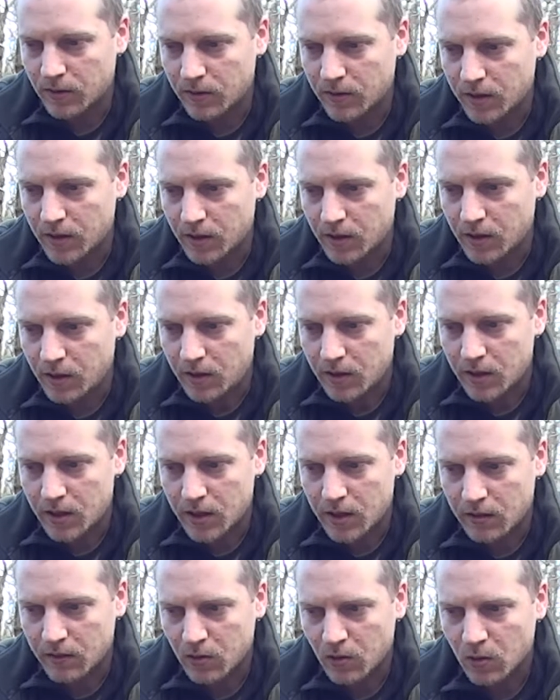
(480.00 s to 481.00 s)
of thing.
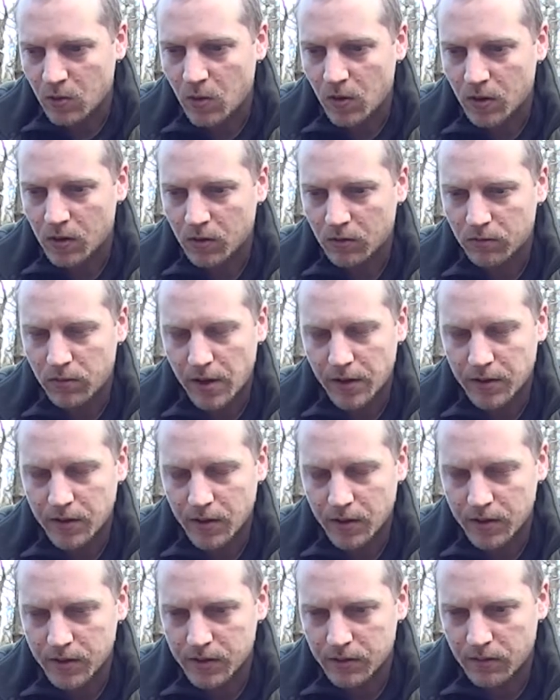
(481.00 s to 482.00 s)
I've got quite a lot of red
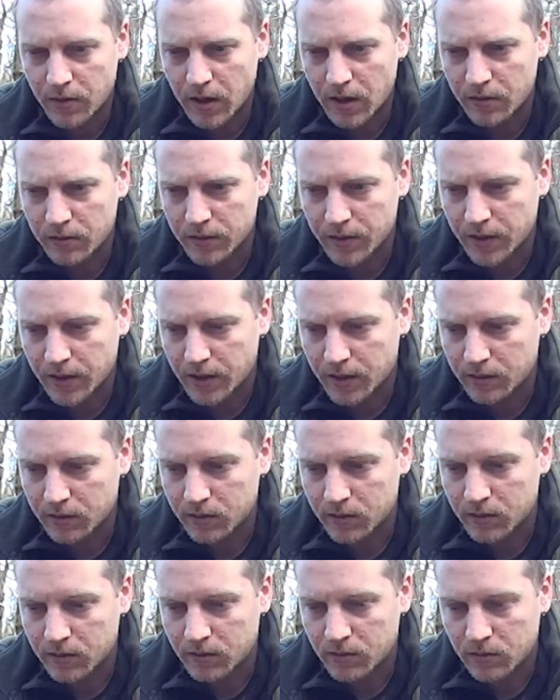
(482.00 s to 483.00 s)
kites around
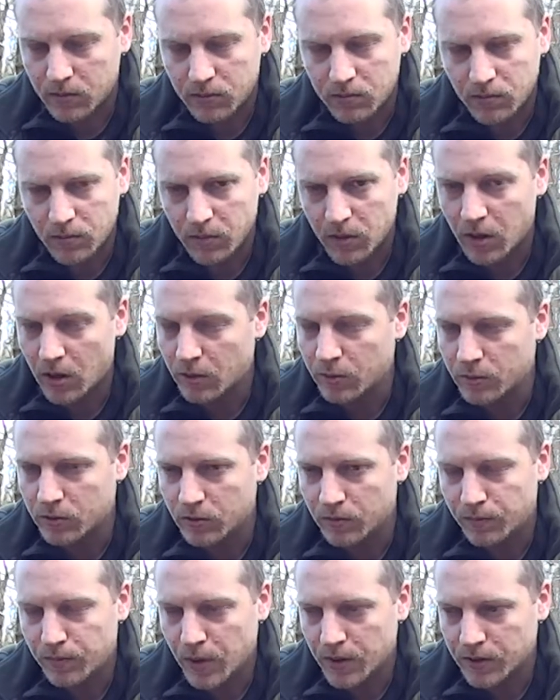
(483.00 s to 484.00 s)
and loads
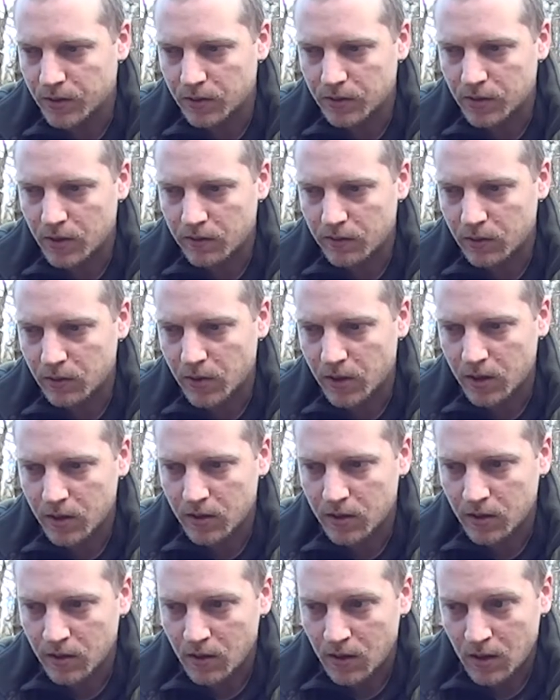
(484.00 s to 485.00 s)
of buzzards everywhere.
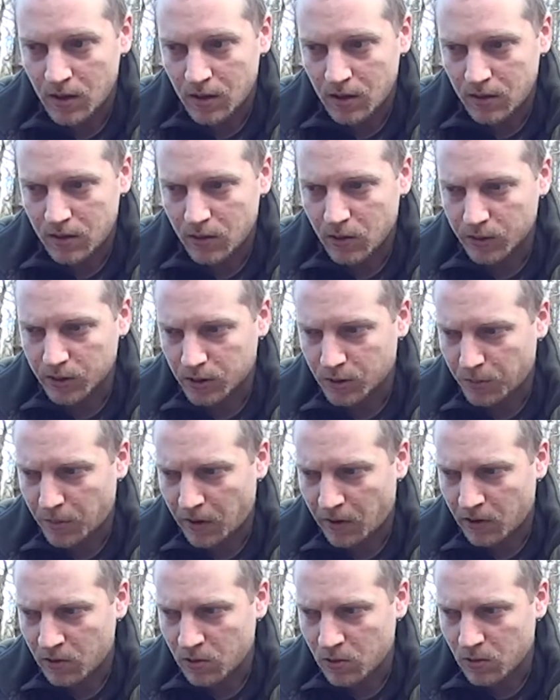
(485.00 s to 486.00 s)
The odd
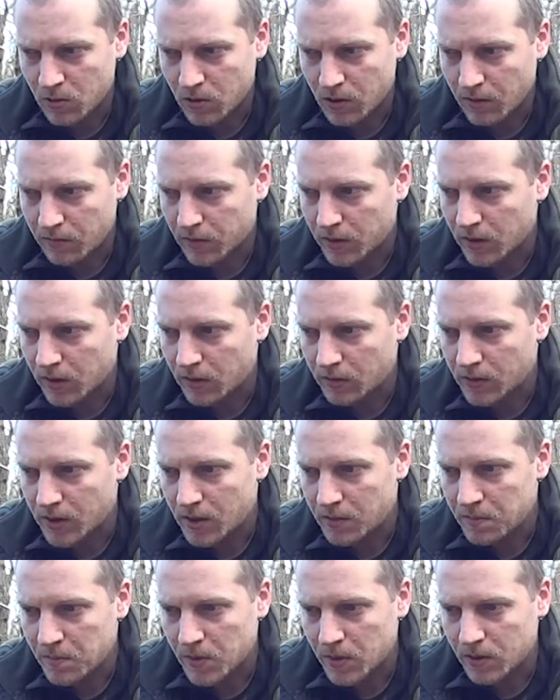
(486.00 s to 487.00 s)
sparrowhawk every now and
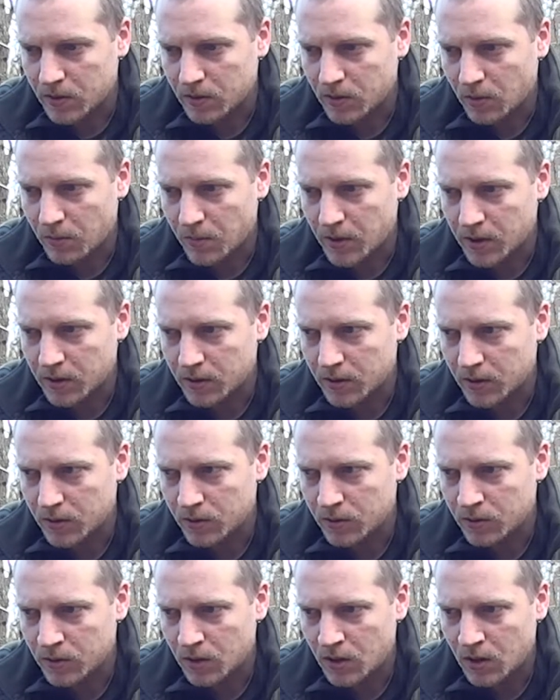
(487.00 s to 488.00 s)
then, but not many of
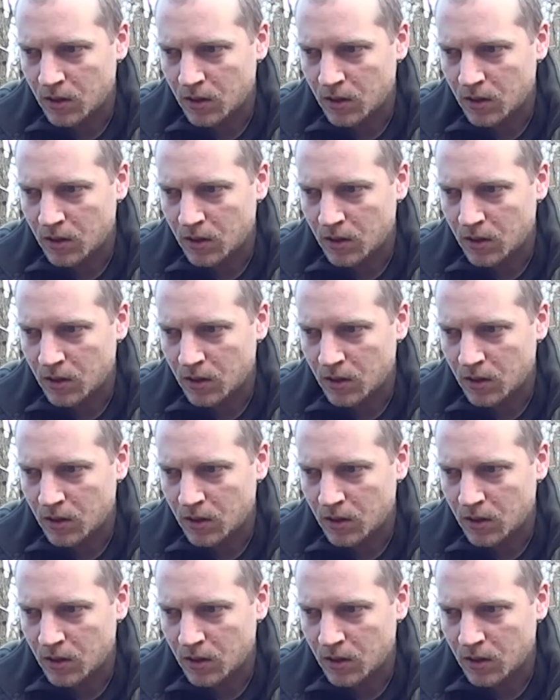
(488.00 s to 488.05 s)
those.